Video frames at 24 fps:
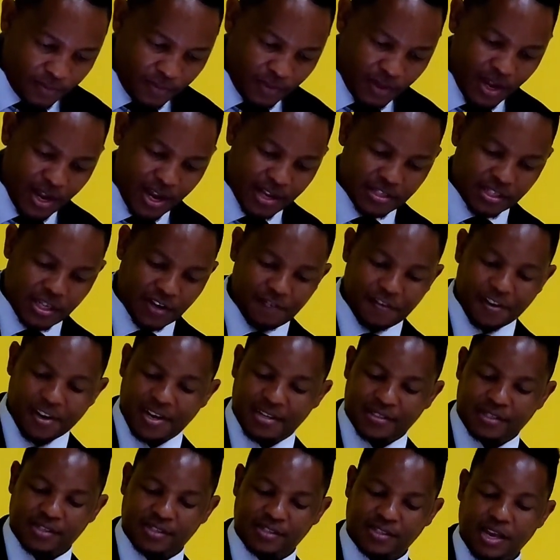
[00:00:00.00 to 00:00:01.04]
has given
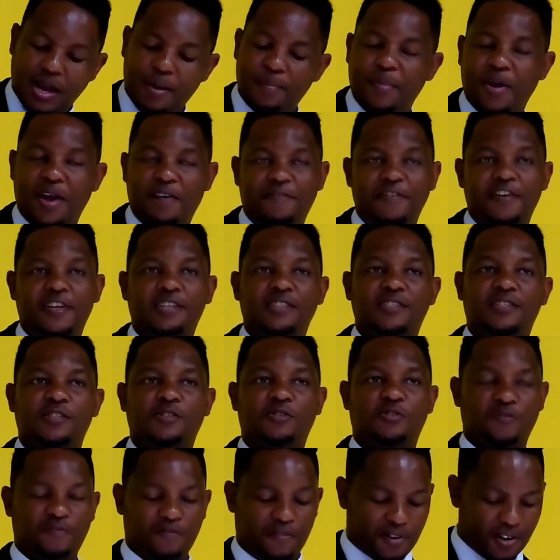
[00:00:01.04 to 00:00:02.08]
us some evidences
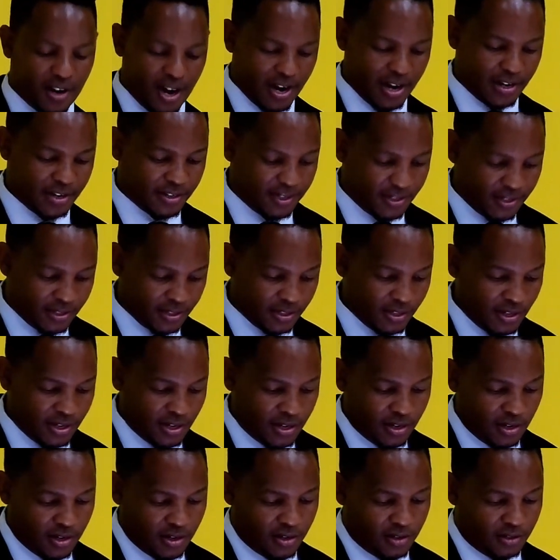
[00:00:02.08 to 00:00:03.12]
of grace
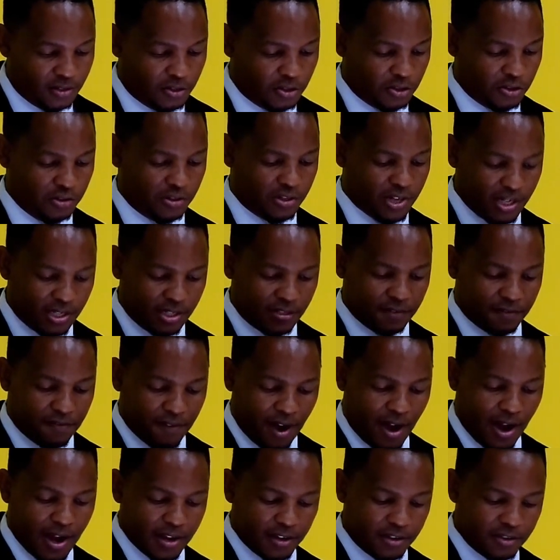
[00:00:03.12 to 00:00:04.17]
to
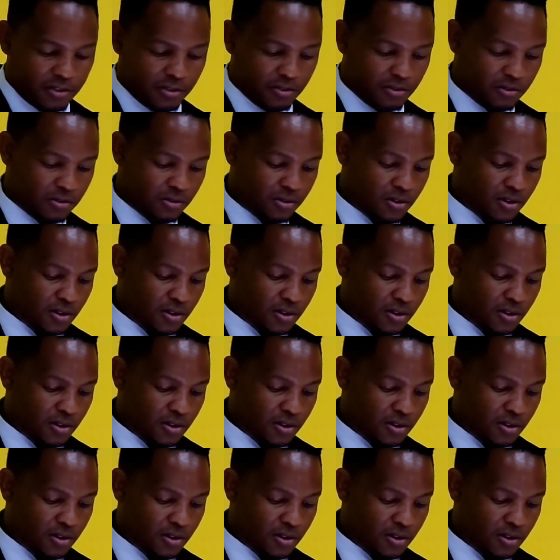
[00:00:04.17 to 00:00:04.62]
testify to,